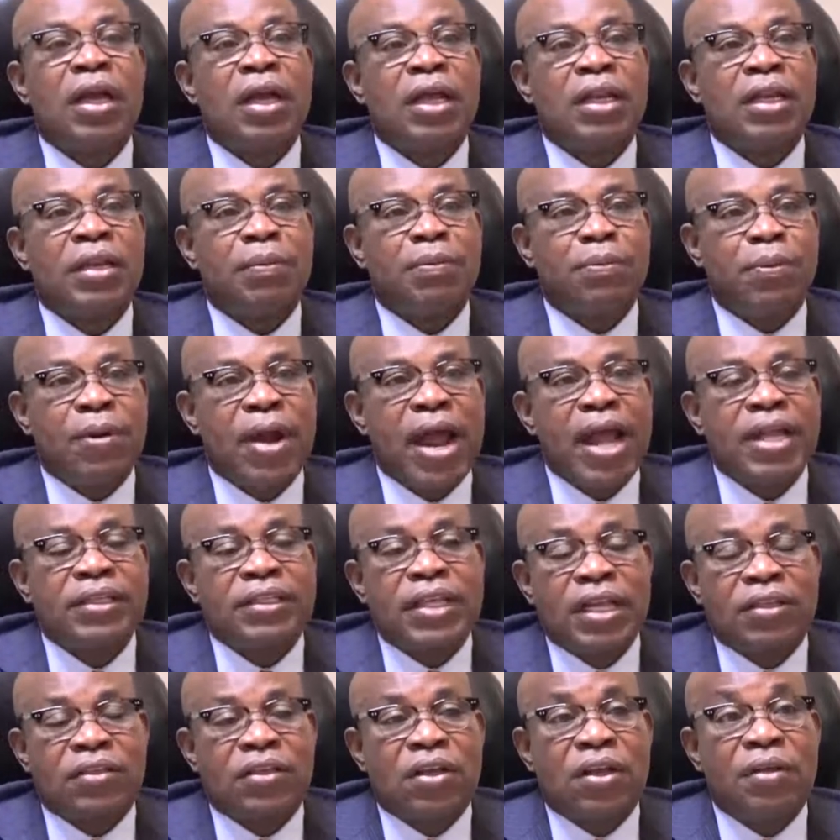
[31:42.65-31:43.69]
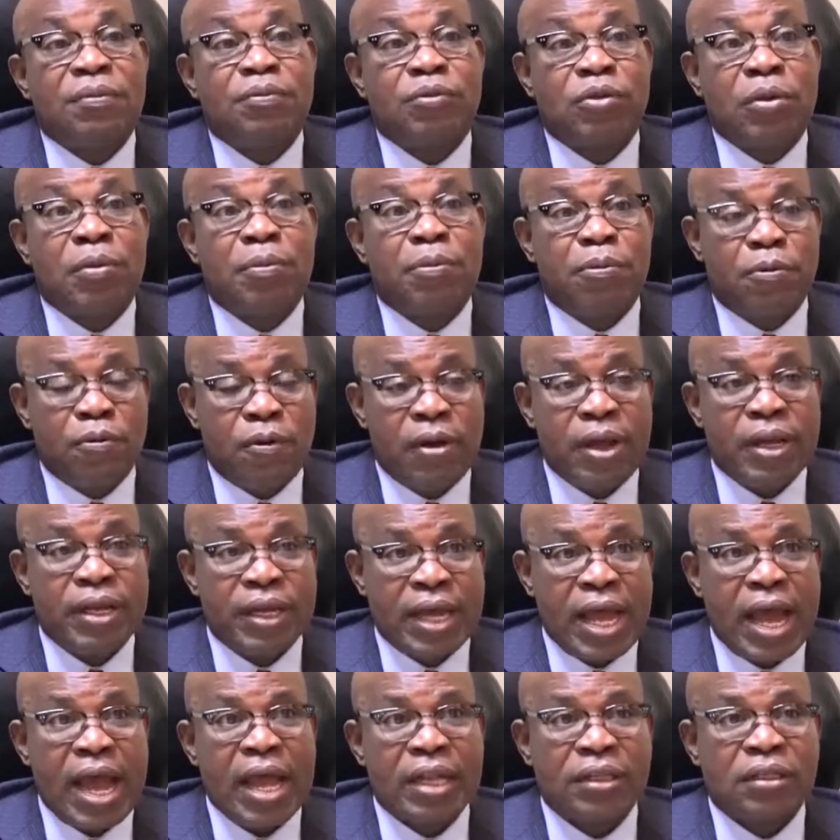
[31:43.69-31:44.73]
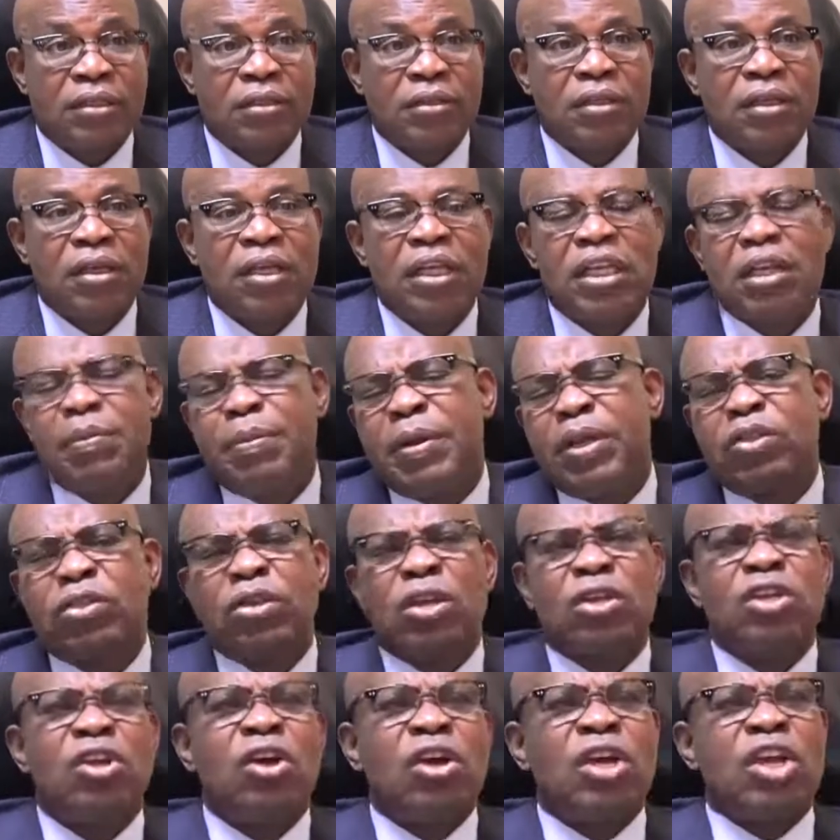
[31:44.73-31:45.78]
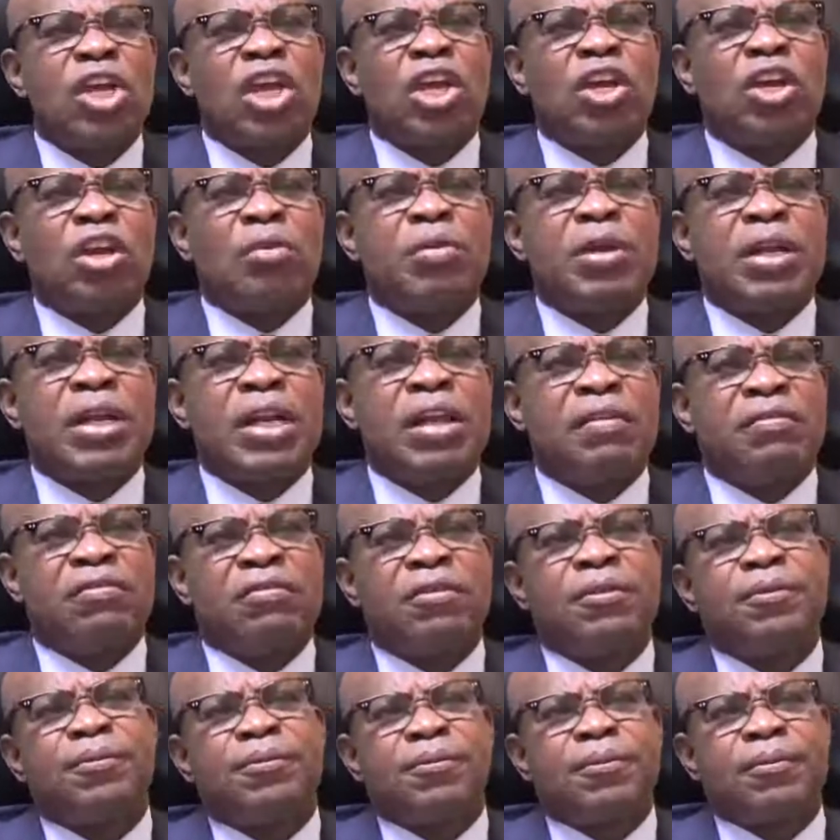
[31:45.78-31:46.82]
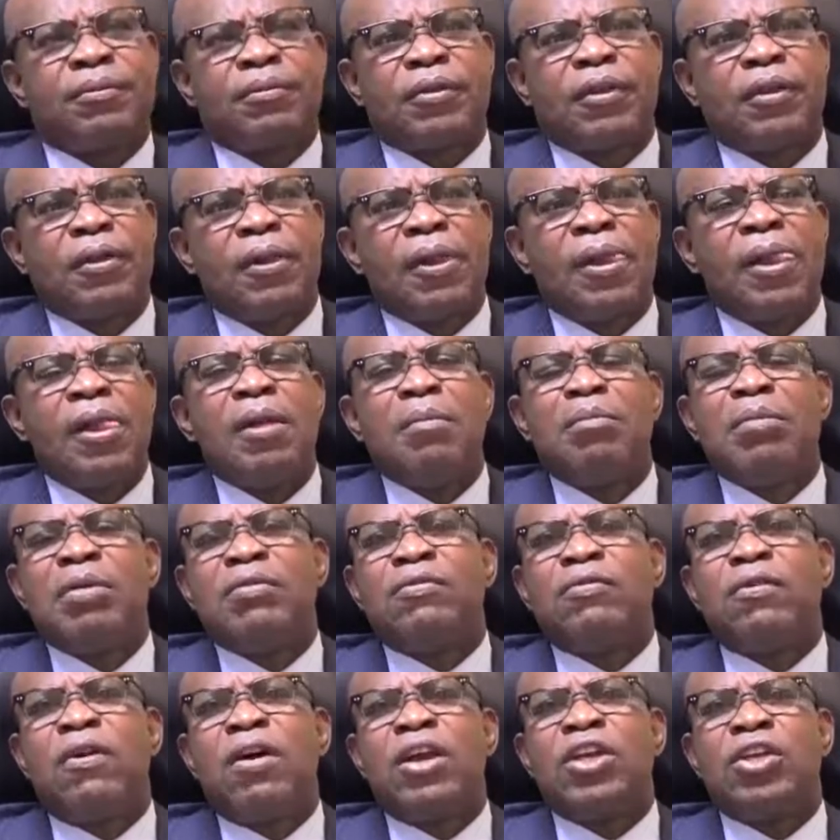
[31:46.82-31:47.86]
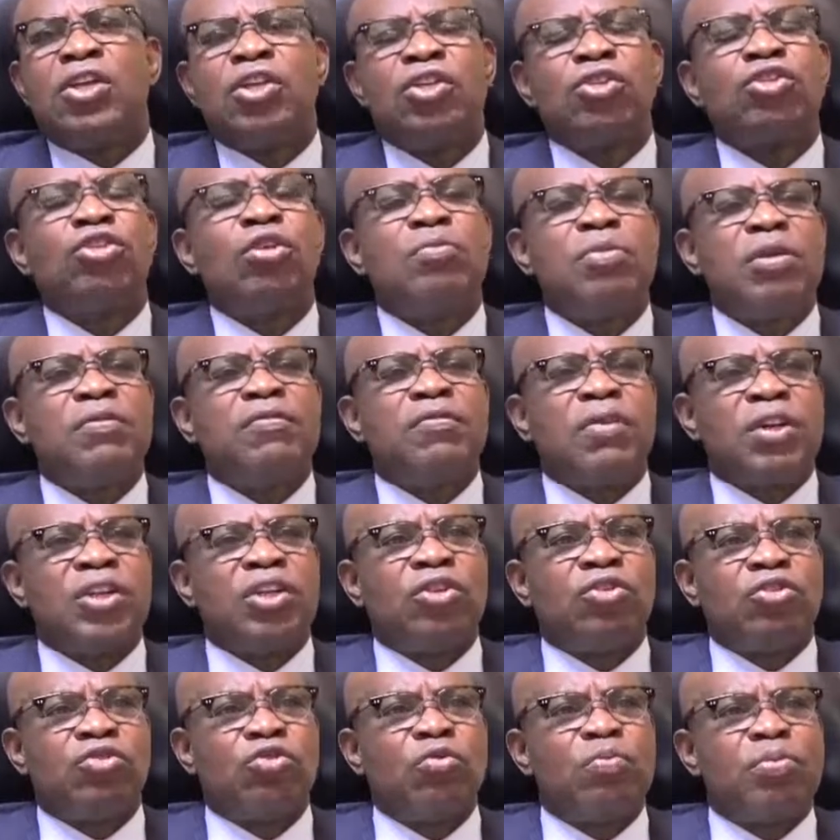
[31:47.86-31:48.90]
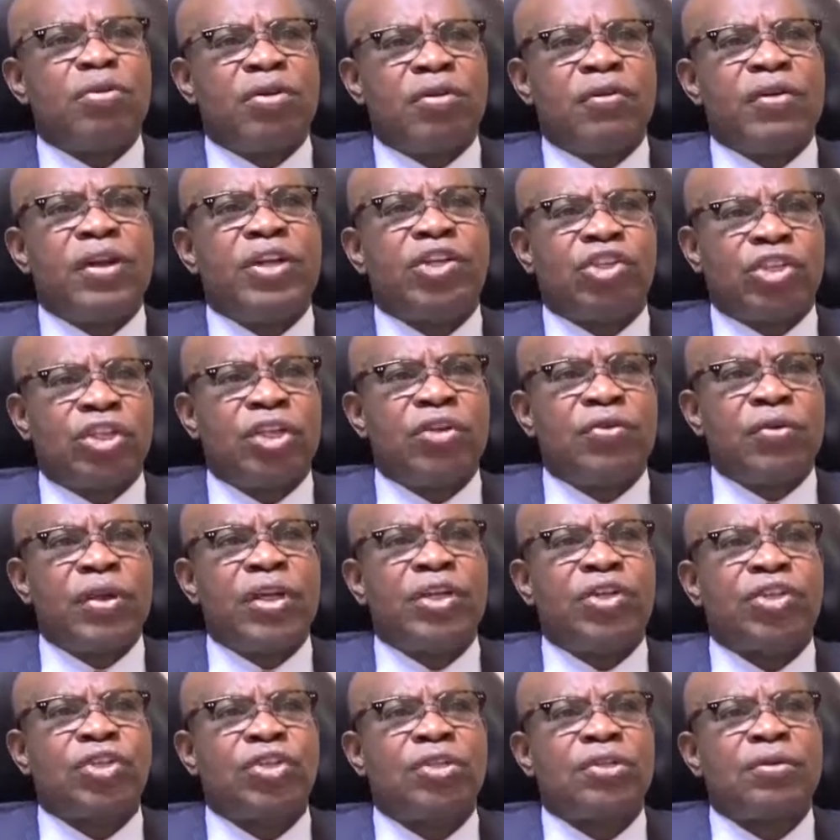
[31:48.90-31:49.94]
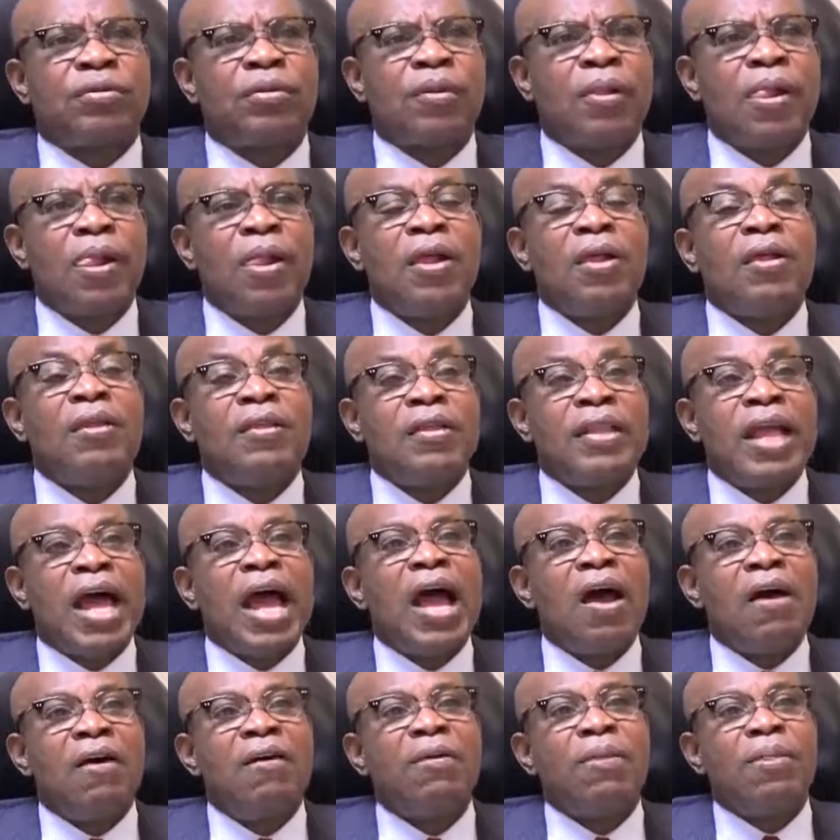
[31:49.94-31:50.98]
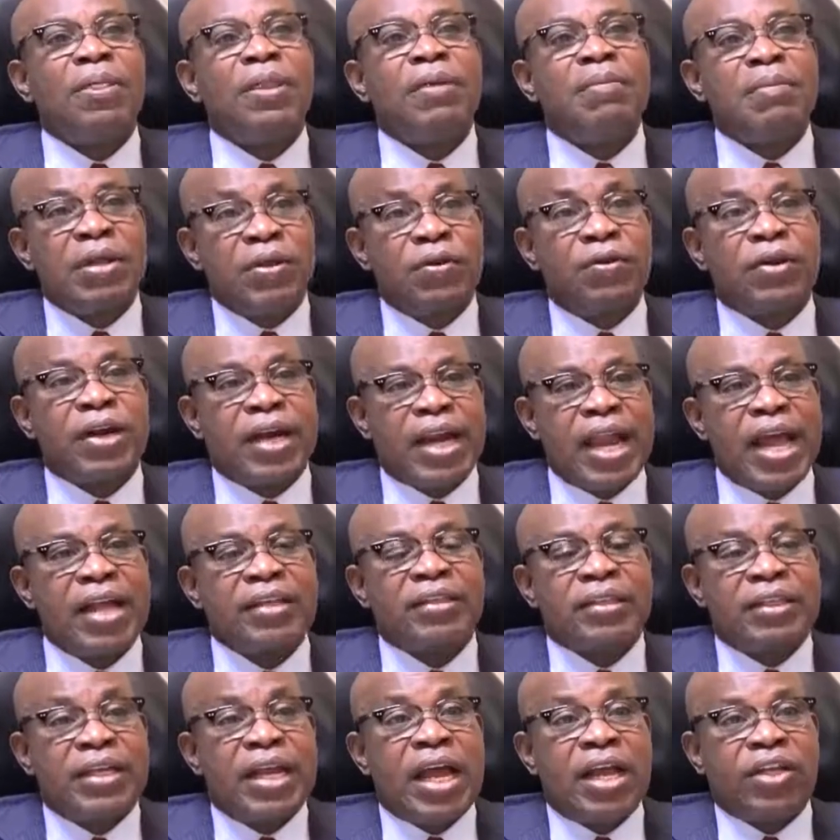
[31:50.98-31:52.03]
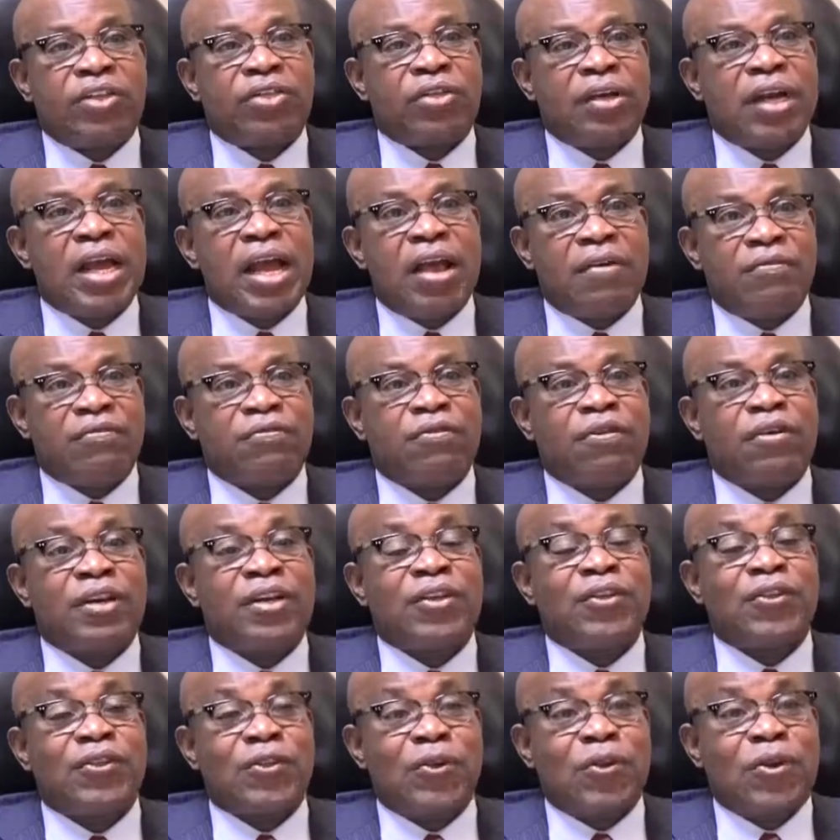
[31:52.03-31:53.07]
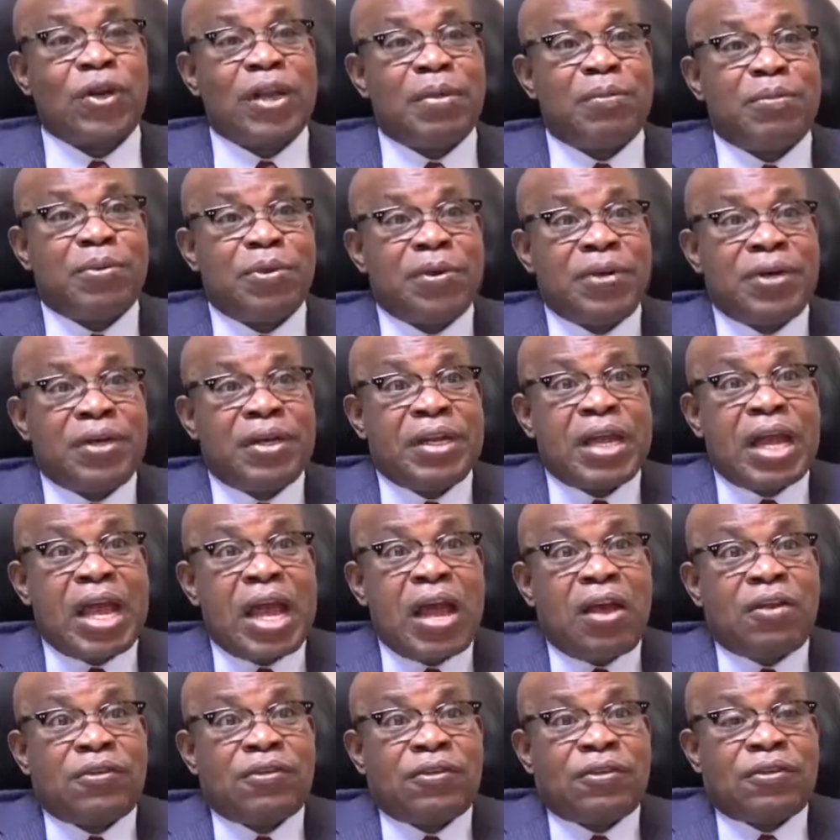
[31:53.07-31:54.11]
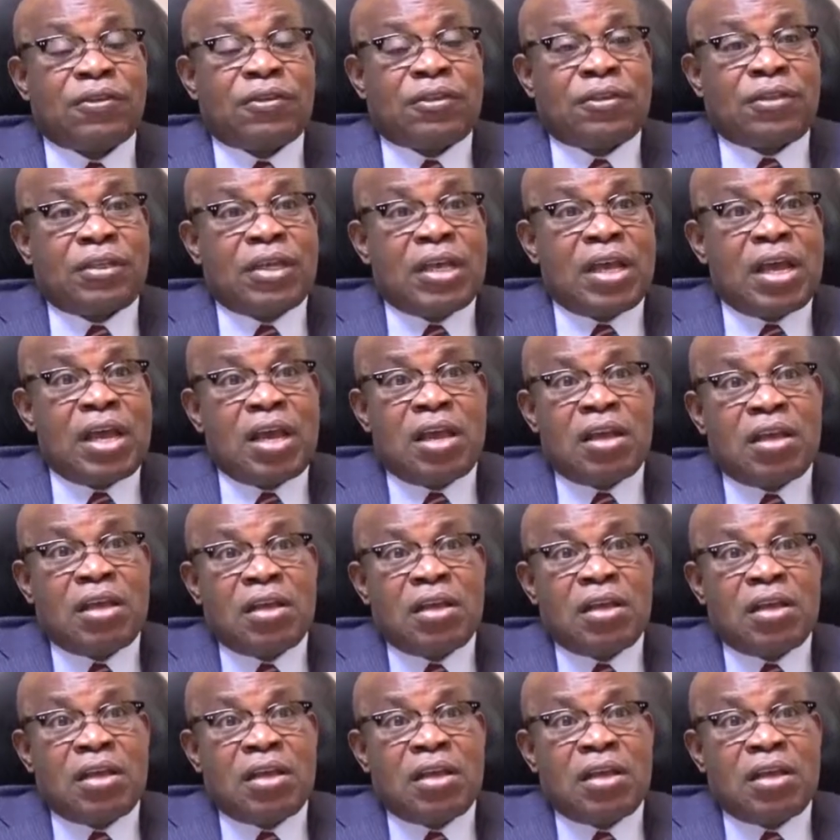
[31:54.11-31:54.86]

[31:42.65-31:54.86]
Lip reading: the price has come to a point that depends on your economic level. Before, it used to be for the super rich, the rich. Now the middle class in Nigeria are affording solar and putting their houses in their,